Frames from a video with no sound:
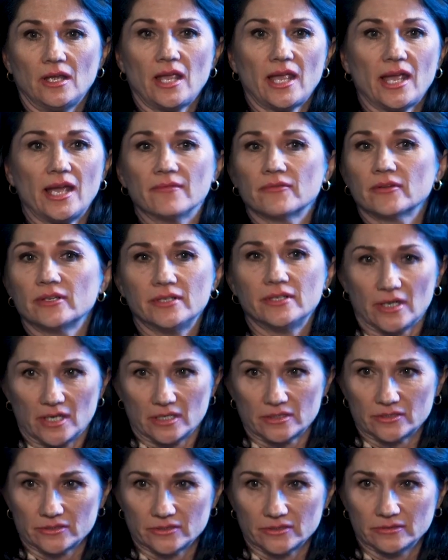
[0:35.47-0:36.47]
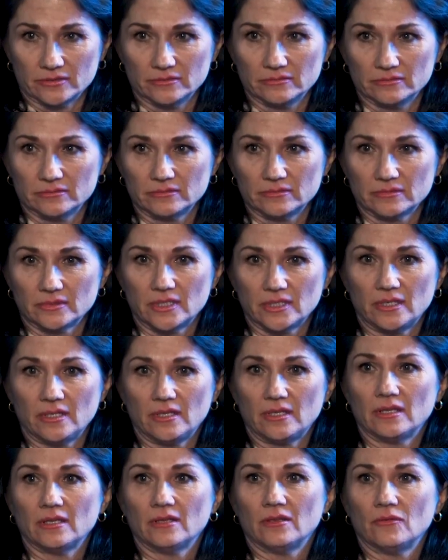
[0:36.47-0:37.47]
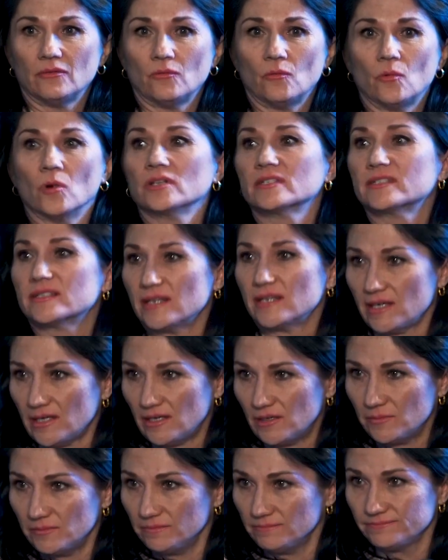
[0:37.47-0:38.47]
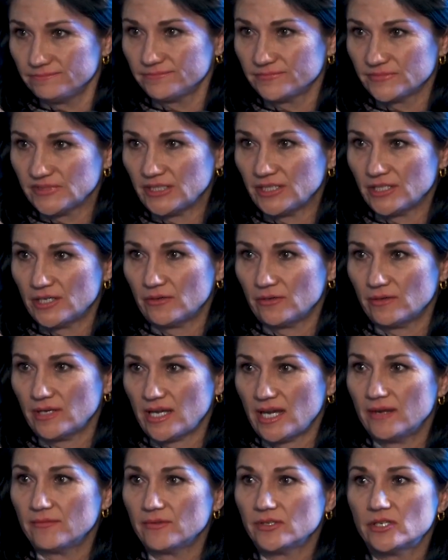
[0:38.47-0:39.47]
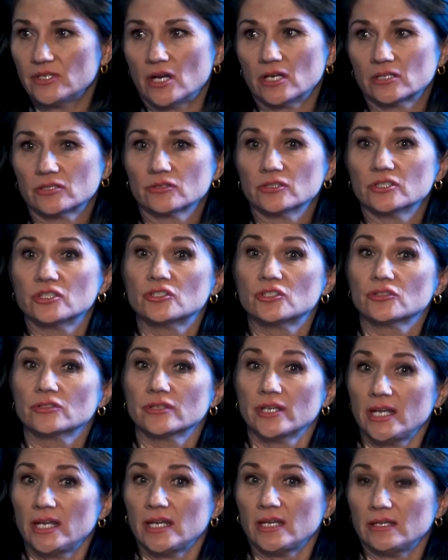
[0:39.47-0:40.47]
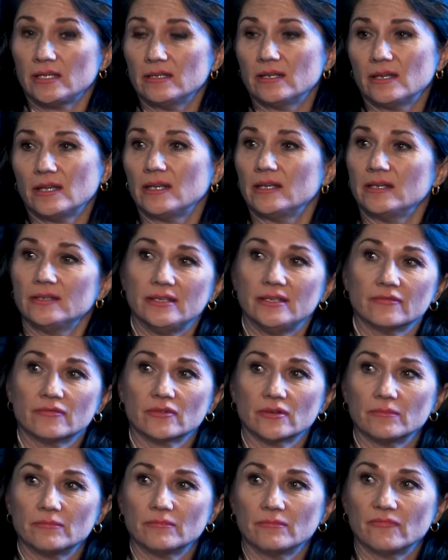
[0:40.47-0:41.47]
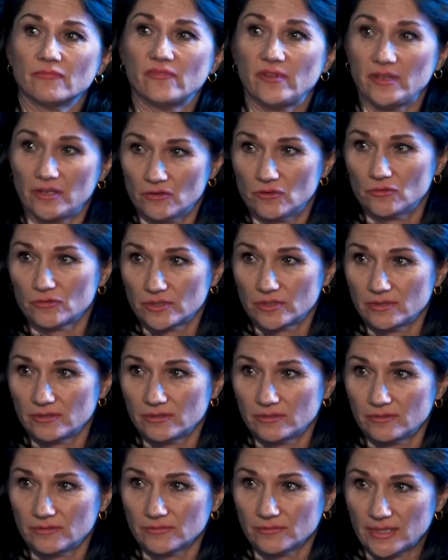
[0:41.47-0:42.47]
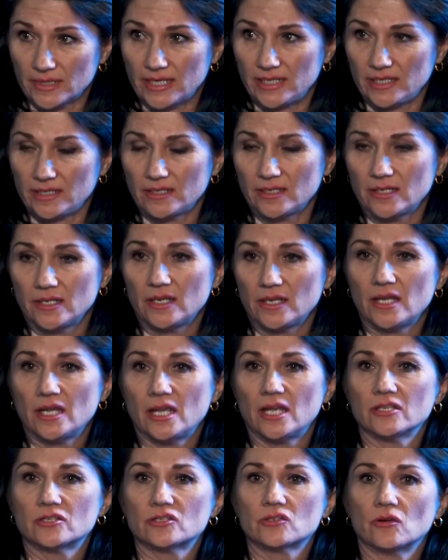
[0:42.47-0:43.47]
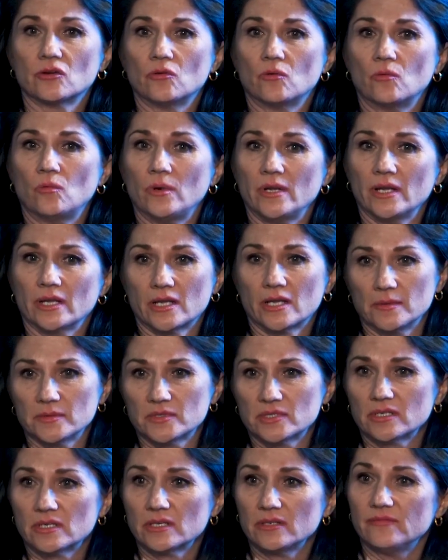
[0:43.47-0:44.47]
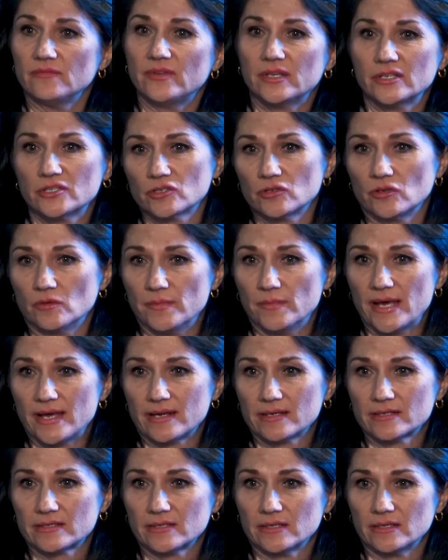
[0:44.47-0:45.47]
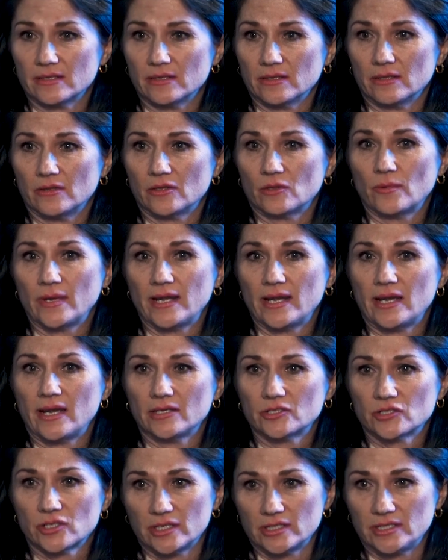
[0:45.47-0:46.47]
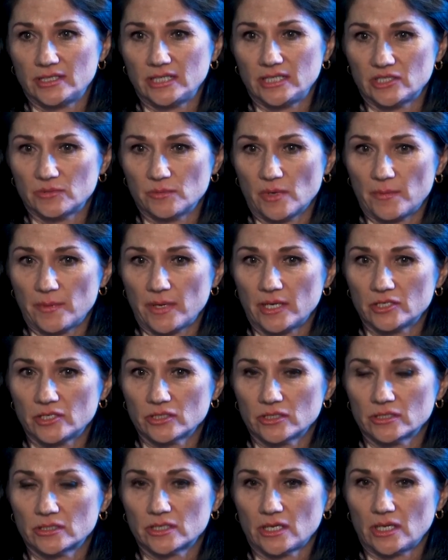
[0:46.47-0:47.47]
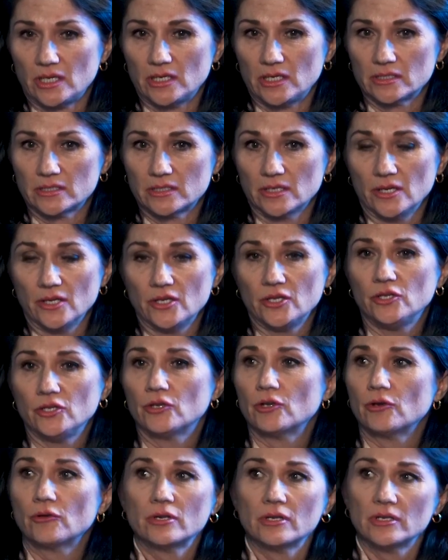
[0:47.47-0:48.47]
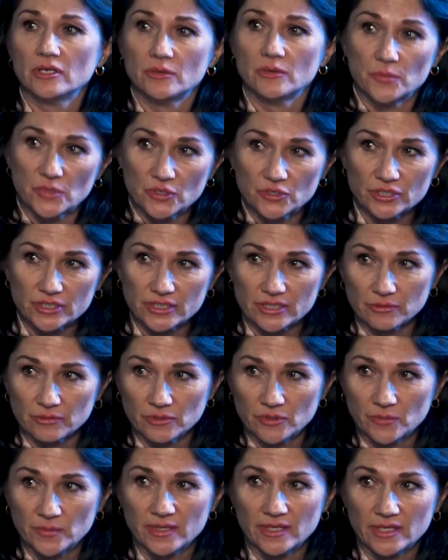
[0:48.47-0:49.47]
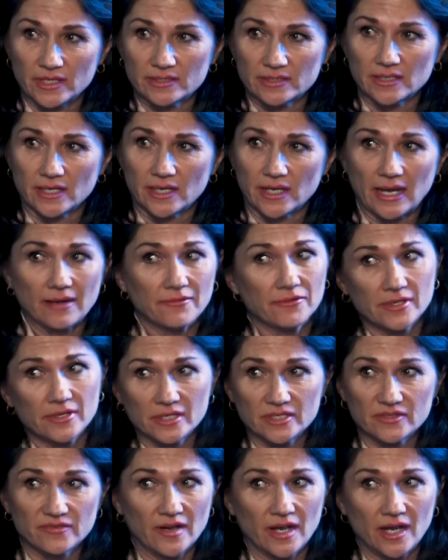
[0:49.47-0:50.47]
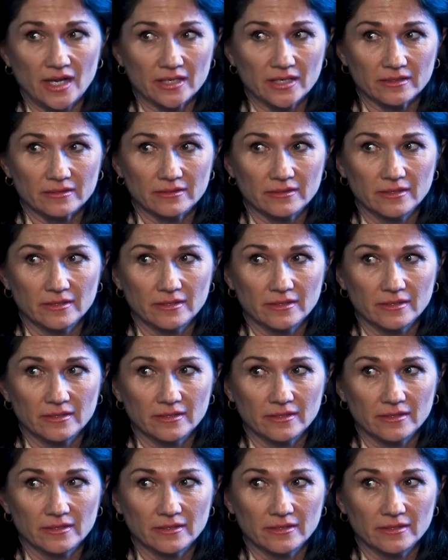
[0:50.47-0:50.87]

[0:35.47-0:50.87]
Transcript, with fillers: Every doctor wants to help. You know, every doctor is trained in a different field, right? Yes. And so when it comes to conventional medicine, the way I try to teach my patients is you go to an emergency room and they say, everything's fine.